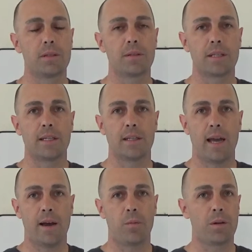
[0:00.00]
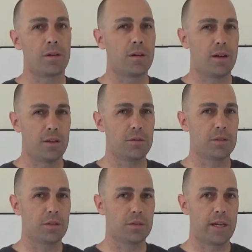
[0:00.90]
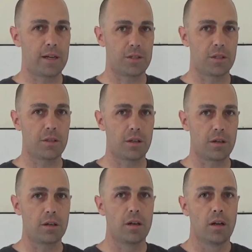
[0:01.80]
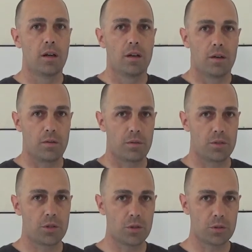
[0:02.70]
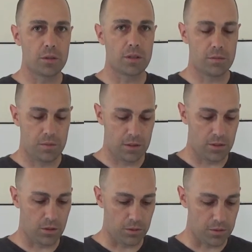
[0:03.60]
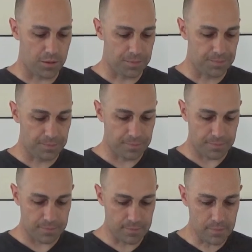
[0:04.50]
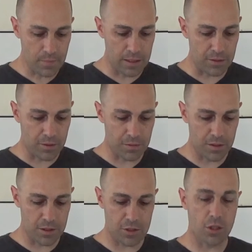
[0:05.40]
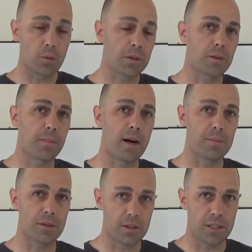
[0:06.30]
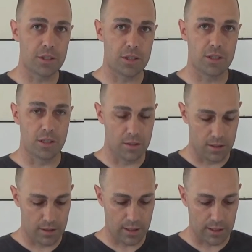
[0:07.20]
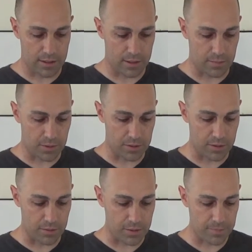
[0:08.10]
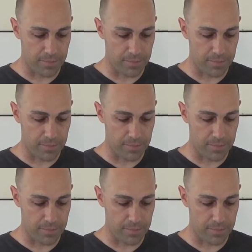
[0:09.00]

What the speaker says: looking at whether or not your results actually are truly results. And do they really show what the population thinks and believes?